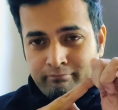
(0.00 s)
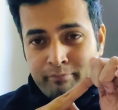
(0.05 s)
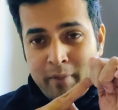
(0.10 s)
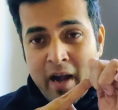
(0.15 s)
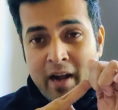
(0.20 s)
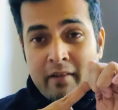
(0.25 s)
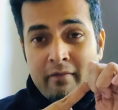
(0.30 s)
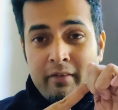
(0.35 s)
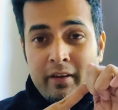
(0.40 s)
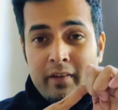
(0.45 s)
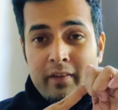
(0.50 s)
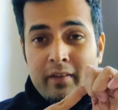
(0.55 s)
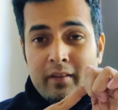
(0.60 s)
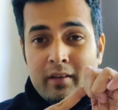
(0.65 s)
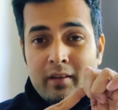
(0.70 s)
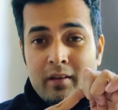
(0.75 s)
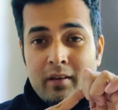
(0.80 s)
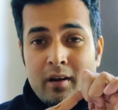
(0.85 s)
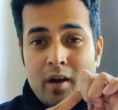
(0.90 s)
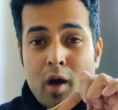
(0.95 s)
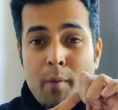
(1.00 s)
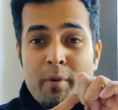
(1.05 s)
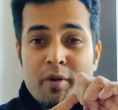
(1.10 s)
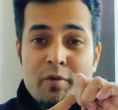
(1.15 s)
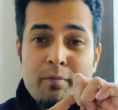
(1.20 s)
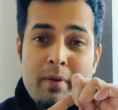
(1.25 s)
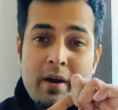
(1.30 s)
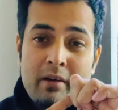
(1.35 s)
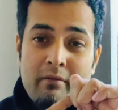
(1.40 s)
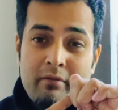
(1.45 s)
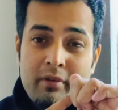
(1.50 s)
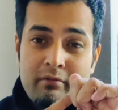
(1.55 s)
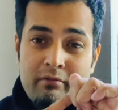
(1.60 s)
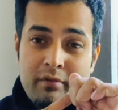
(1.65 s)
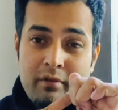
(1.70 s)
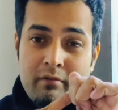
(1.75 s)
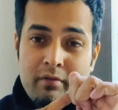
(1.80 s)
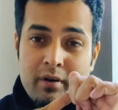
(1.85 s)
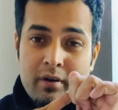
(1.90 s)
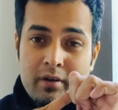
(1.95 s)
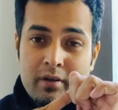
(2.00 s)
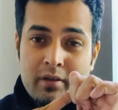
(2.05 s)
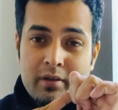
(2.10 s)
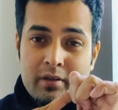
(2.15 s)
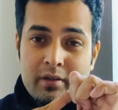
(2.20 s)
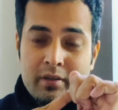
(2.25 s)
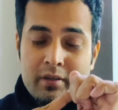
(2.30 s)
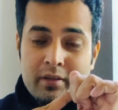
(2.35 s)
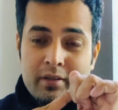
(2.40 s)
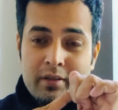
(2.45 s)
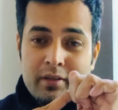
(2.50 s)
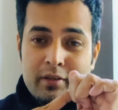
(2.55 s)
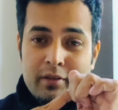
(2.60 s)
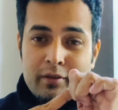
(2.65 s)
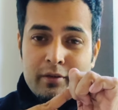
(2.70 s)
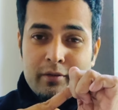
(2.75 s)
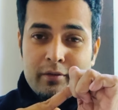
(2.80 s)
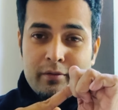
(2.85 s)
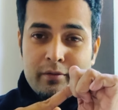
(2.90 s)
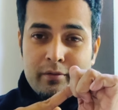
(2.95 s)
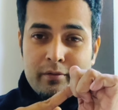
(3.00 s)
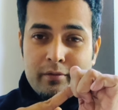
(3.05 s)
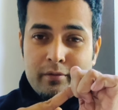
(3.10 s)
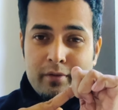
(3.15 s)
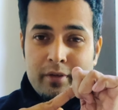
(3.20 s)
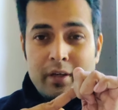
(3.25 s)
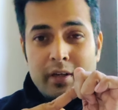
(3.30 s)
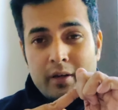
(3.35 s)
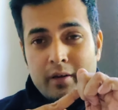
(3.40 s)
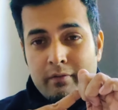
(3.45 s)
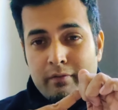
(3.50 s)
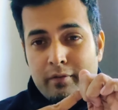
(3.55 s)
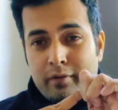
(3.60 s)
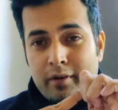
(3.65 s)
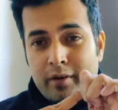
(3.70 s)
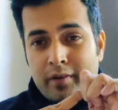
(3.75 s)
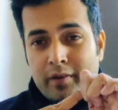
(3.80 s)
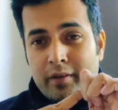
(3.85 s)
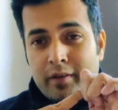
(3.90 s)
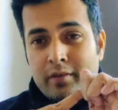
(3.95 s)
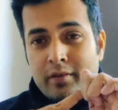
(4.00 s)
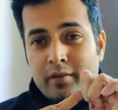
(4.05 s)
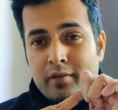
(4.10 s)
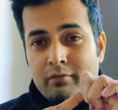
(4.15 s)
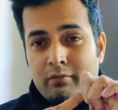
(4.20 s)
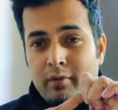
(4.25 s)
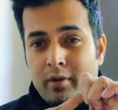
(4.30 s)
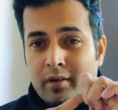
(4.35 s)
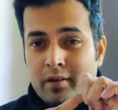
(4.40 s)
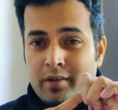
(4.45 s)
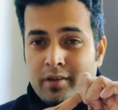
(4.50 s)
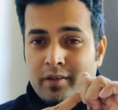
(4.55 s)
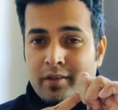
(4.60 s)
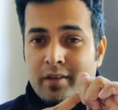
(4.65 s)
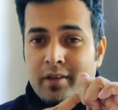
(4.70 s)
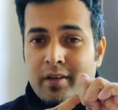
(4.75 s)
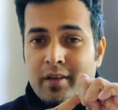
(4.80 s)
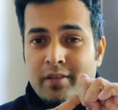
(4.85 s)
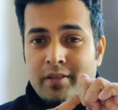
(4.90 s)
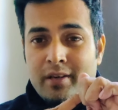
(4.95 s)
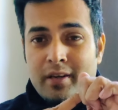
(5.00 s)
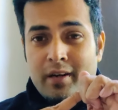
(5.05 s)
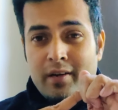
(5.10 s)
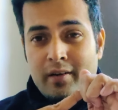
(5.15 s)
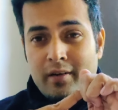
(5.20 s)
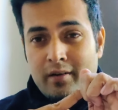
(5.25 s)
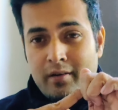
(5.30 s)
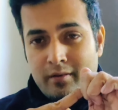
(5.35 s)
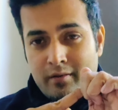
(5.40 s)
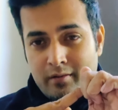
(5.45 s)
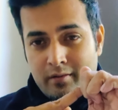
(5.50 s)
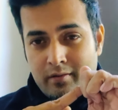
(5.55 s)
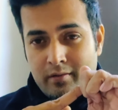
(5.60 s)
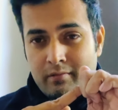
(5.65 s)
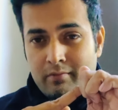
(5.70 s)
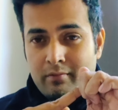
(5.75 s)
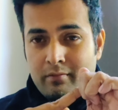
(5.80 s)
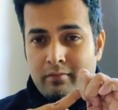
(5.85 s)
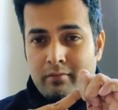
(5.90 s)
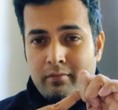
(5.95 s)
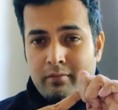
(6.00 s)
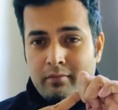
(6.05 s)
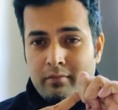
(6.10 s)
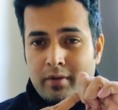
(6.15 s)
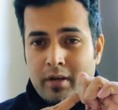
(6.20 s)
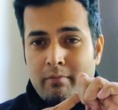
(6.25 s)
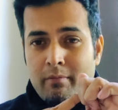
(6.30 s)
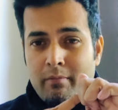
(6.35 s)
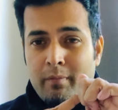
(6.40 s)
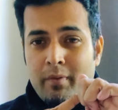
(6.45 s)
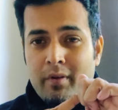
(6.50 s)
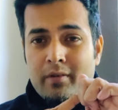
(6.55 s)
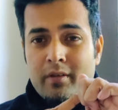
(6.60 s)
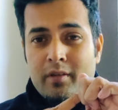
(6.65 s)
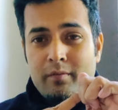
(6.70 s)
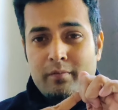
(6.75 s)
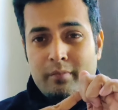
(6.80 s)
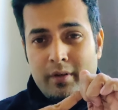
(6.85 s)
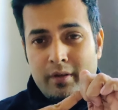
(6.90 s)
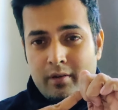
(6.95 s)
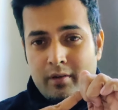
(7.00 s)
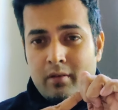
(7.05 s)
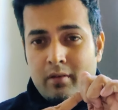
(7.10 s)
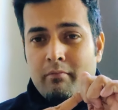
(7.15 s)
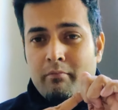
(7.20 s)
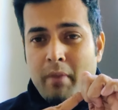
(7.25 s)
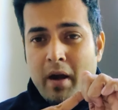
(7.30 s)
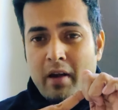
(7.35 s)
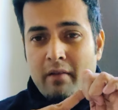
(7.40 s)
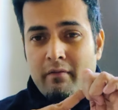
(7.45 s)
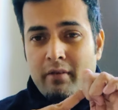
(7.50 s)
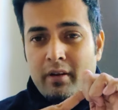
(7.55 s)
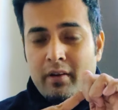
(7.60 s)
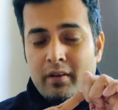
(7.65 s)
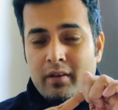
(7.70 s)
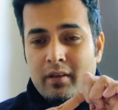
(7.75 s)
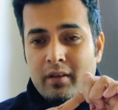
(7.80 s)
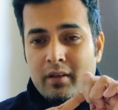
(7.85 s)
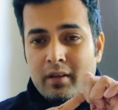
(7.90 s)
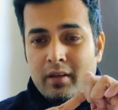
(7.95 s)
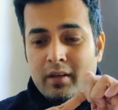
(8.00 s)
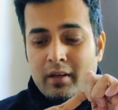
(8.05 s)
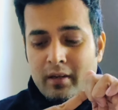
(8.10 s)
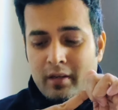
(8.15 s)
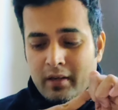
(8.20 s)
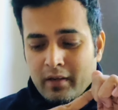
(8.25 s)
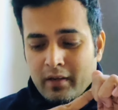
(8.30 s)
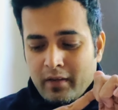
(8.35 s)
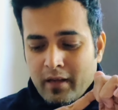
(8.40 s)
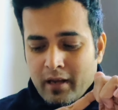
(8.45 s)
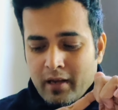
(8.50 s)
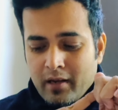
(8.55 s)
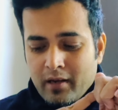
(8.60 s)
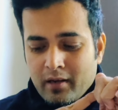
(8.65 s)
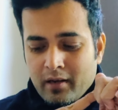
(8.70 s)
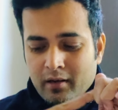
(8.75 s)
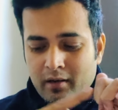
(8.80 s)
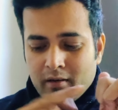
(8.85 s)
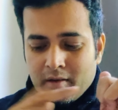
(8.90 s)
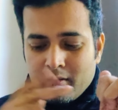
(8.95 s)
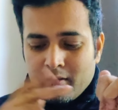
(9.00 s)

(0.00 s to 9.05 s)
bandwidth, how much bandwidth we want. So here for discussions we will consider as 100 mbps speed bandwidth. Then